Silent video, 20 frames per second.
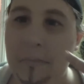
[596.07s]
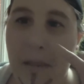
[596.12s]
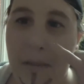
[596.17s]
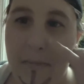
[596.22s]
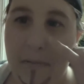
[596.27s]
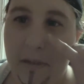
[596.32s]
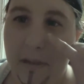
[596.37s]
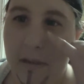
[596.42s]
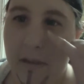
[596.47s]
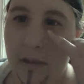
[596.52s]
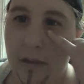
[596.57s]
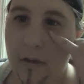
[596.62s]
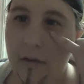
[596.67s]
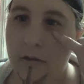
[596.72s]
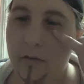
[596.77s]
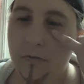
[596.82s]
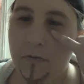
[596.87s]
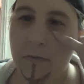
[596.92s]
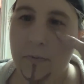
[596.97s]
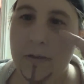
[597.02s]
maybe
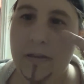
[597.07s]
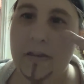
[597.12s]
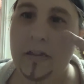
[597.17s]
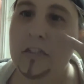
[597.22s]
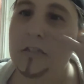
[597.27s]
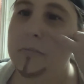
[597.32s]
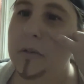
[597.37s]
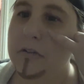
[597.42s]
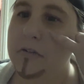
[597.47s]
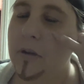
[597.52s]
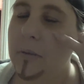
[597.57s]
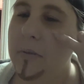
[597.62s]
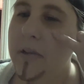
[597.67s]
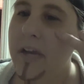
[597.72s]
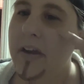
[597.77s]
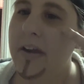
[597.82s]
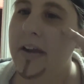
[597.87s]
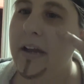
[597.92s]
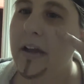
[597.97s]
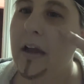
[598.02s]
here, for me this is my trouble
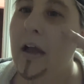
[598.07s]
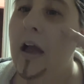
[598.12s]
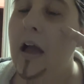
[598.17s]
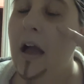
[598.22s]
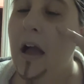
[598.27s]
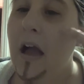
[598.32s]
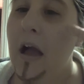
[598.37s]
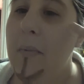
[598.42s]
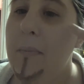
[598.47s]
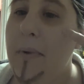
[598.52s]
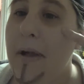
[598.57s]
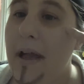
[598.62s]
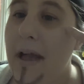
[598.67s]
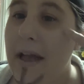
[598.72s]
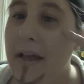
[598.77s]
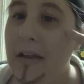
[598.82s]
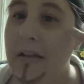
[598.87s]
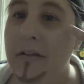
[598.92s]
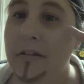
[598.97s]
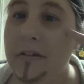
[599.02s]
area, I'm gonna
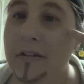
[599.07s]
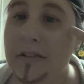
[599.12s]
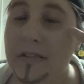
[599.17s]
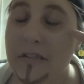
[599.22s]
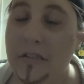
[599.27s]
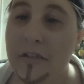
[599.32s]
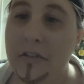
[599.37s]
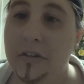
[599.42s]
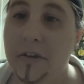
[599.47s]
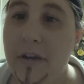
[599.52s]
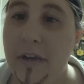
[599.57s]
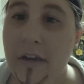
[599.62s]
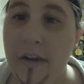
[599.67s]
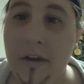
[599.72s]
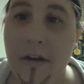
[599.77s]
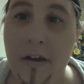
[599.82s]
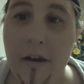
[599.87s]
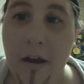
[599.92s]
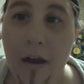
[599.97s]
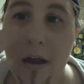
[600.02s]
add a little concealer
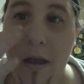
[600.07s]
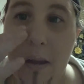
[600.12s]
here.